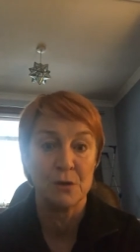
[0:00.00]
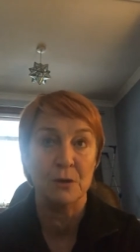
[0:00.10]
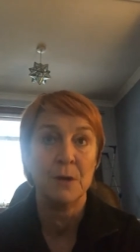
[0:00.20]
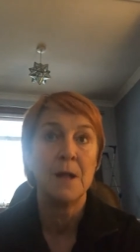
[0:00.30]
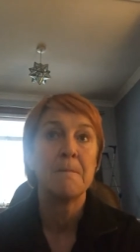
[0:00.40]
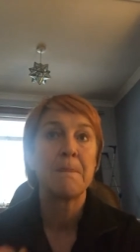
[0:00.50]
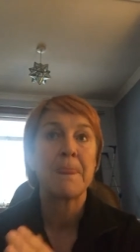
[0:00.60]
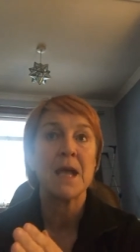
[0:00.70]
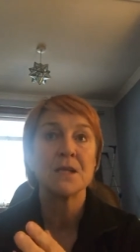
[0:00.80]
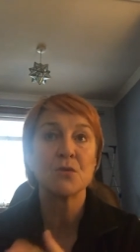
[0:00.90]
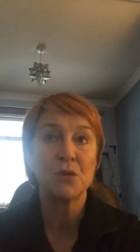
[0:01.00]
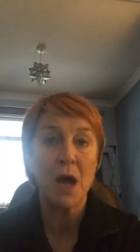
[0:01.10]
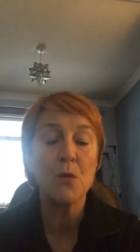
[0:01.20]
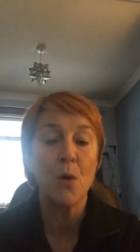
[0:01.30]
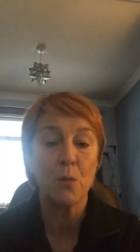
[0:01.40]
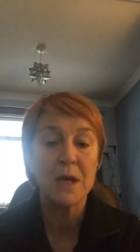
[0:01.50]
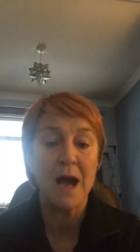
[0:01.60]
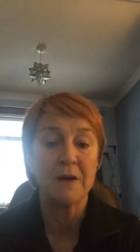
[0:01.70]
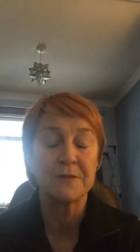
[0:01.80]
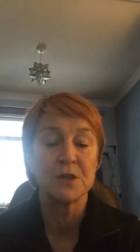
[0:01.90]
through. So now what we
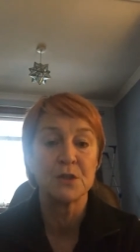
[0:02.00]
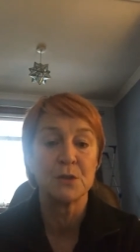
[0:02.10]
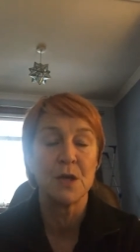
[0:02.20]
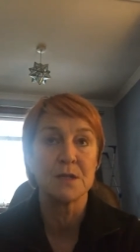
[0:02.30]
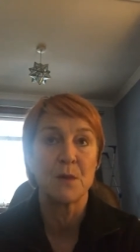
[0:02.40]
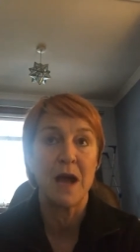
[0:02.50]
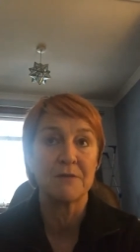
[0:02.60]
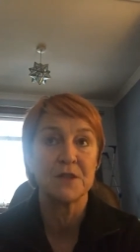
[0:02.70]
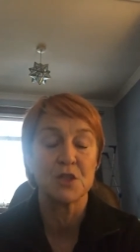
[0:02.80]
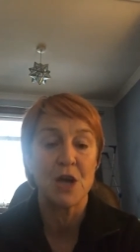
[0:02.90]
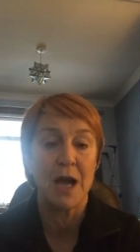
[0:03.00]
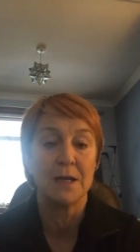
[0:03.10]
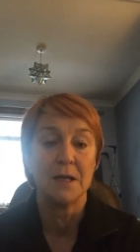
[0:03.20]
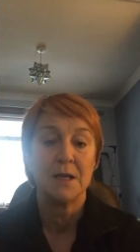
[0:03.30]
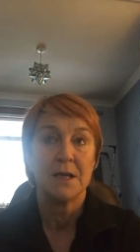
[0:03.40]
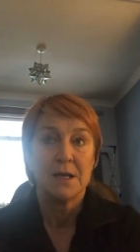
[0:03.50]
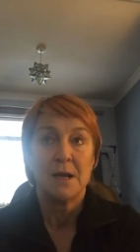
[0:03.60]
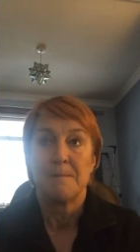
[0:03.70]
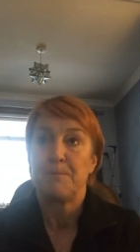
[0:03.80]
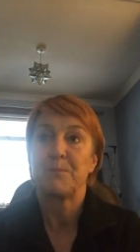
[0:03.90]
have to do is we have to try and
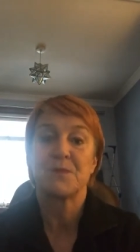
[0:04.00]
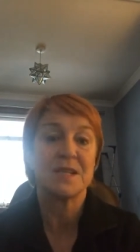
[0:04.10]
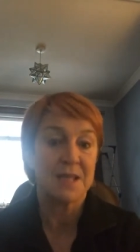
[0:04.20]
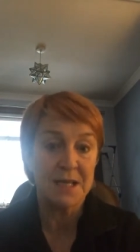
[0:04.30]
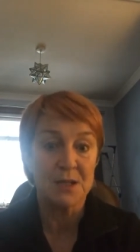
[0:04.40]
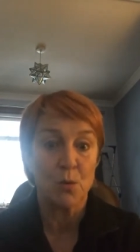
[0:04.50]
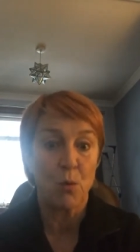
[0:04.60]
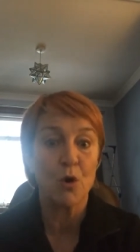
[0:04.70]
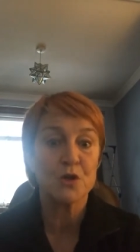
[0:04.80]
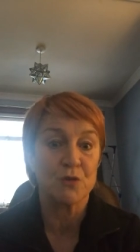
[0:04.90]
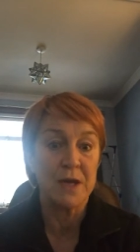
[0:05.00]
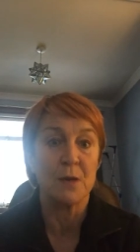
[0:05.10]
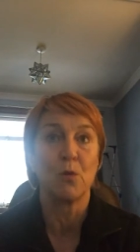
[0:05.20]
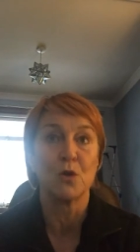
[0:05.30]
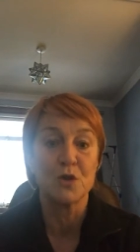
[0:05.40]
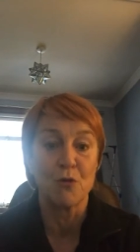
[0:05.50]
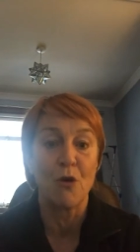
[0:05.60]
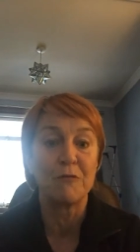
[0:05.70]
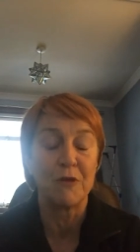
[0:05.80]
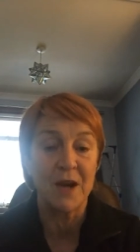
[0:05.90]
decide what's right, what's
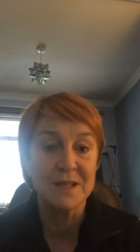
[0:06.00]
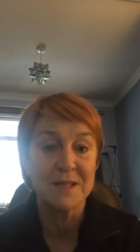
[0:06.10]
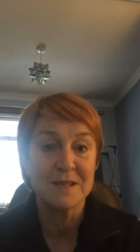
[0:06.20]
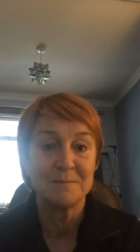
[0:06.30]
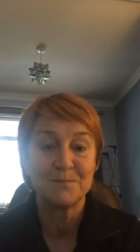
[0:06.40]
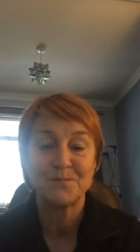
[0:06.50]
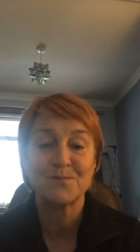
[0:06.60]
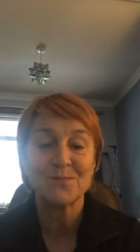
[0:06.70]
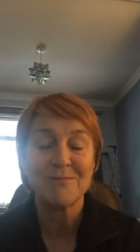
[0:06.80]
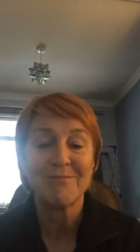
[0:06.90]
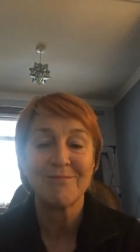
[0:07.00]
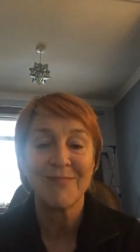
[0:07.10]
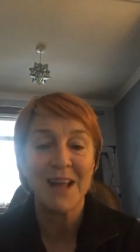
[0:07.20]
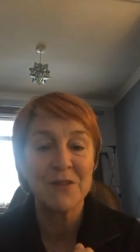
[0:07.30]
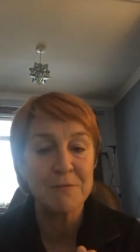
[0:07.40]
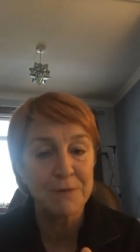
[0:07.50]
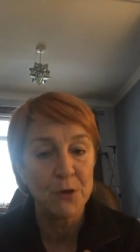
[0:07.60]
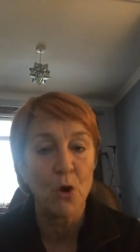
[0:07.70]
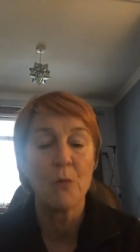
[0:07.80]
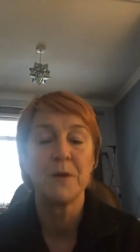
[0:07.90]
wrong for us. And the
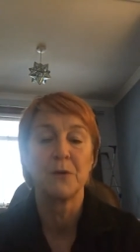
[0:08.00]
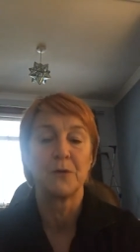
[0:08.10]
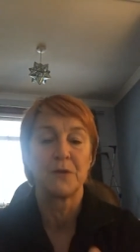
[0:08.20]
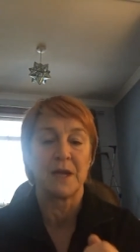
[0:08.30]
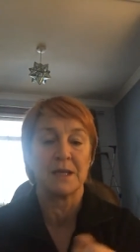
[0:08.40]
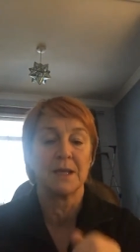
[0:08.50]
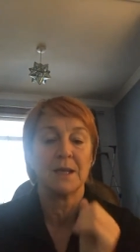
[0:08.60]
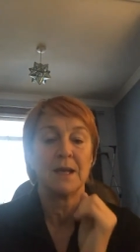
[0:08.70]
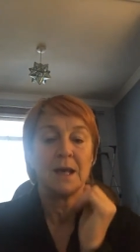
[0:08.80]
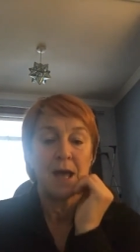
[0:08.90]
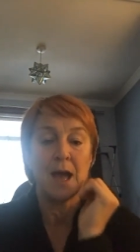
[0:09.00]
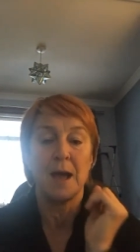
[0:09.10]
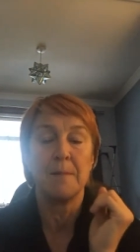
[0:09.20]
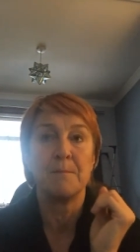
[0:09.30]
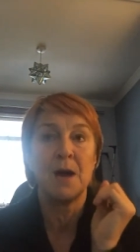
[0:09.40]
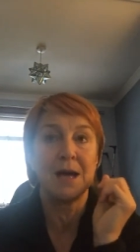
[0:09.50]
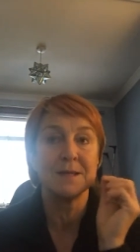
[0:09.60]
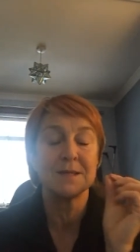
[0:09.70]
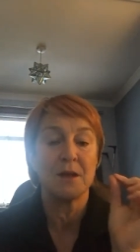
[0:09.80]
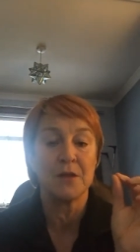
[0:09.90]
phenomenal thing um,
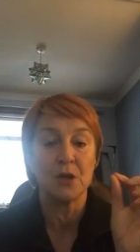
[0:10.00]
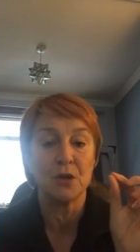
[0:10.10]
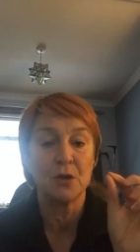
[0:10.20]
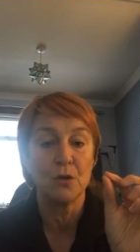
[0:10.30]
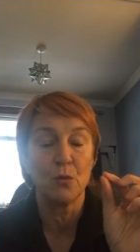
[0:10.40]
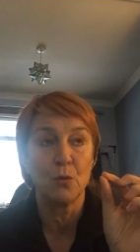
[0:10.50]
is that